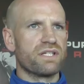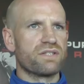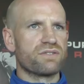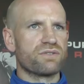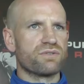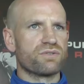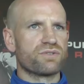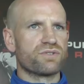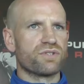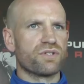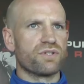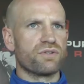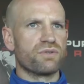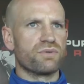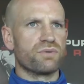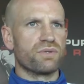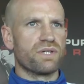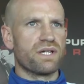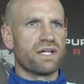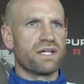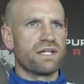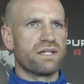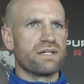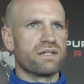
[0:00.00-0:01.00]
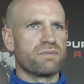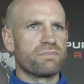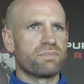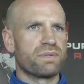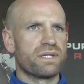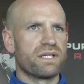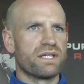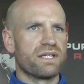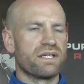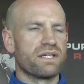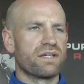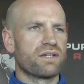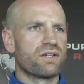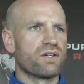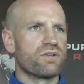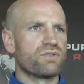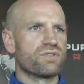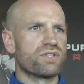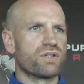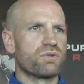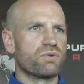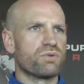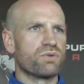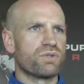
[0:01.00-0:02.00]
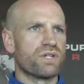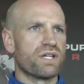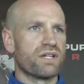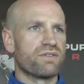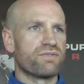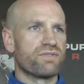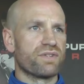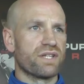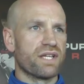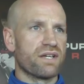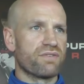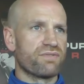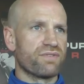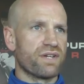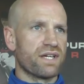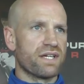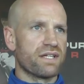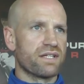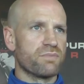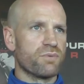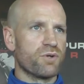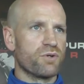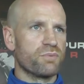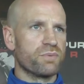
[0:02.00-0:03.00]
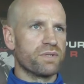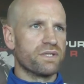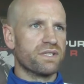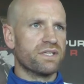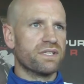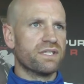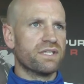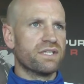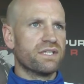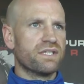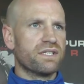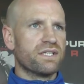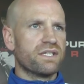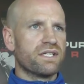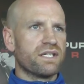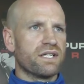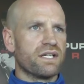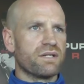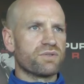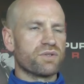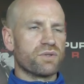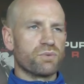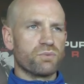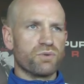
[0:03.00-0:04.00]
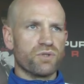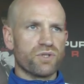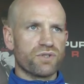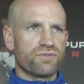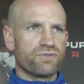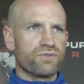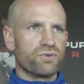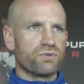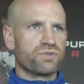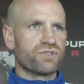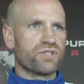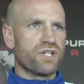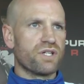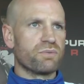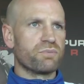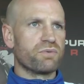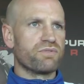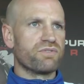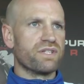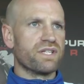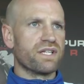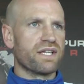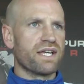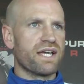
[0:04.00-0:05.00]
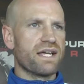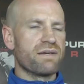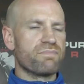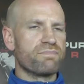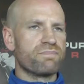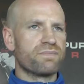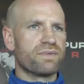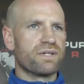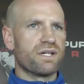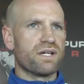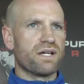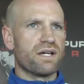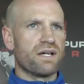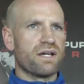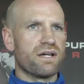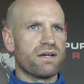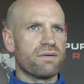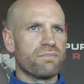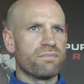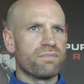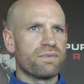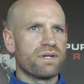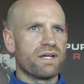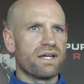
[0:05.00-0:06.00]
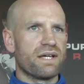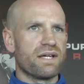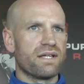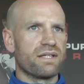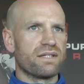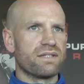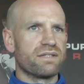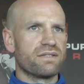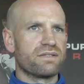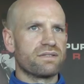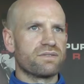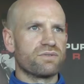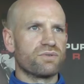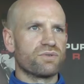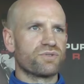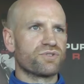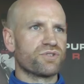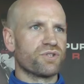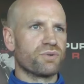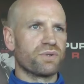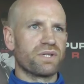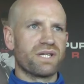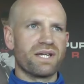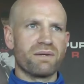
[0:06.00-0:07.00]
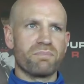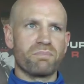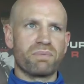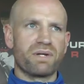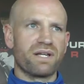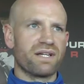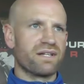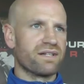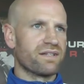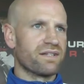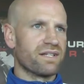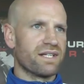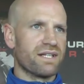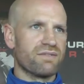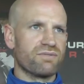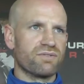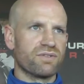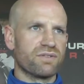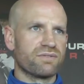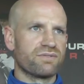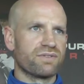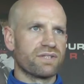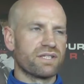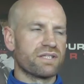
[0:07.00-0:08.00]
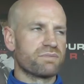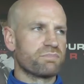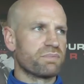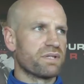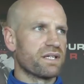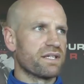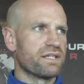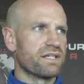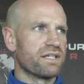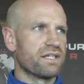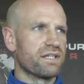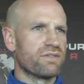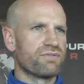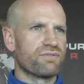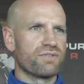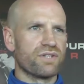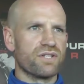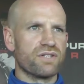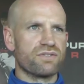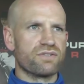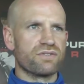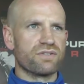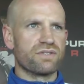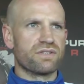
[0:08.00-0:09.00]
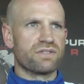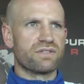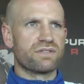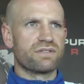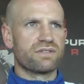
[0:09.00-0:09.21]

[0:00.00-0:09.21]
He's also a PE and coaching coordinator for the FA at the moment, and so he works full time within the game, and also again played at the level. I think he's played nearly 300